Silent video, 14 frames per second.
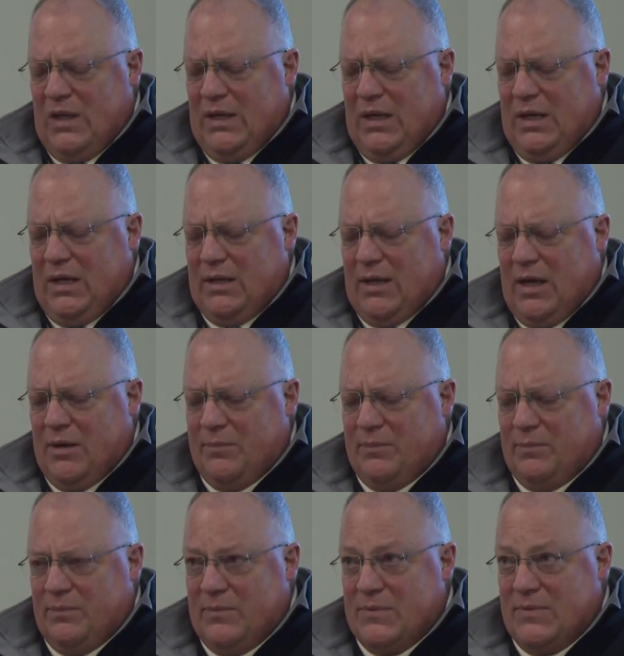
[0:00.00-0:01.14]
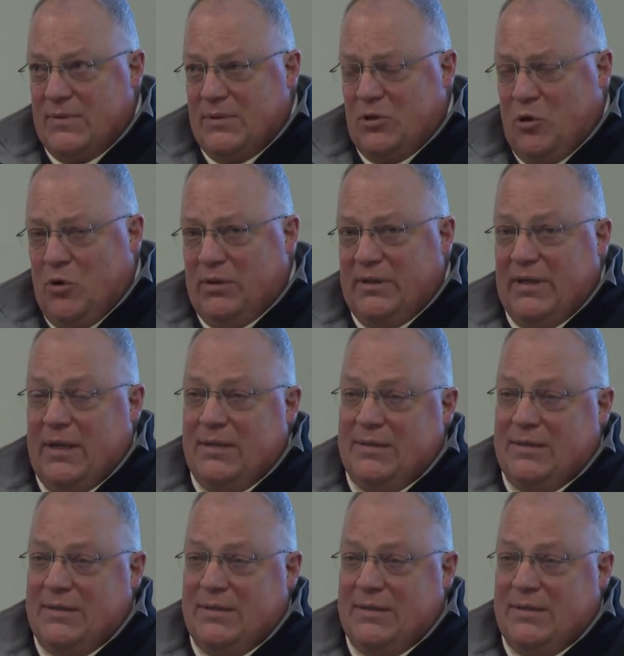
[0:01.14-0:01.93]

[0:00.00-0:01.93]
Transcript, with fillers: and I'm currently a